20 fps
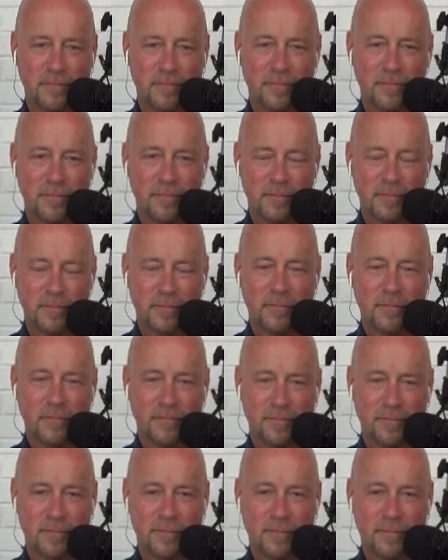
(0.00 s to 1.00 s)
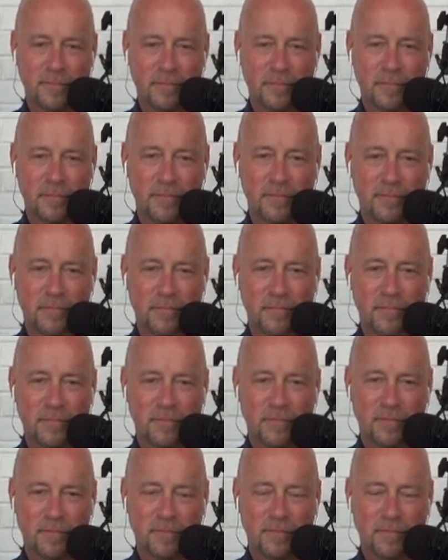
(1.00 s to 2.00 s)

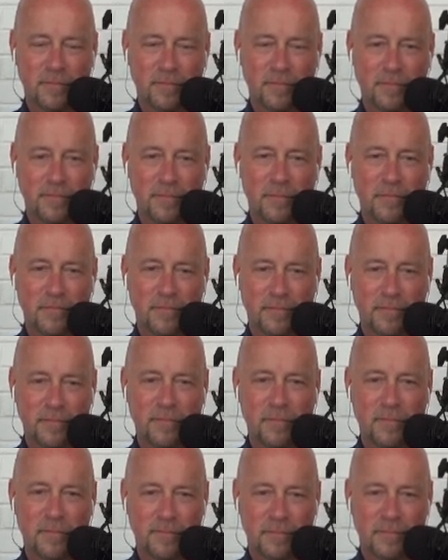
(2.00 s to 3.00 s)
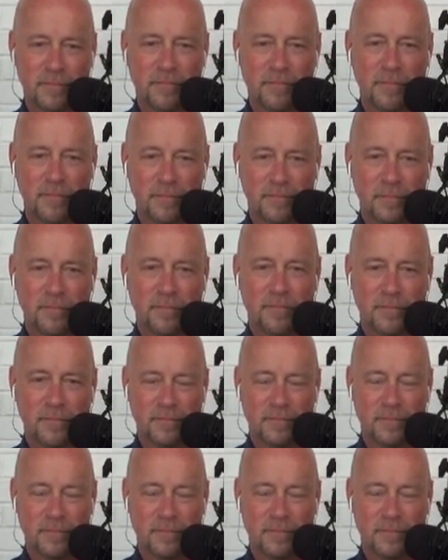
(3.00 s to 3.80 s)
(silent)